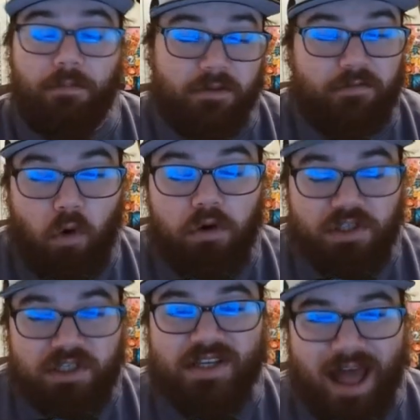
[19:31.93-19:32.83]
Of course,
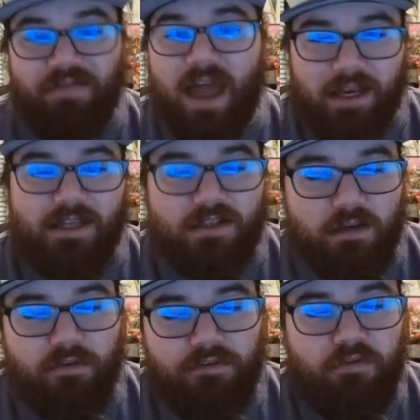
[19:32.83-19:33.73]
it's not that easy
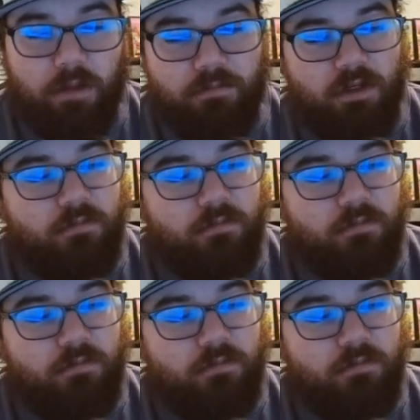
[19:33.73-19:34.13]
of a flip to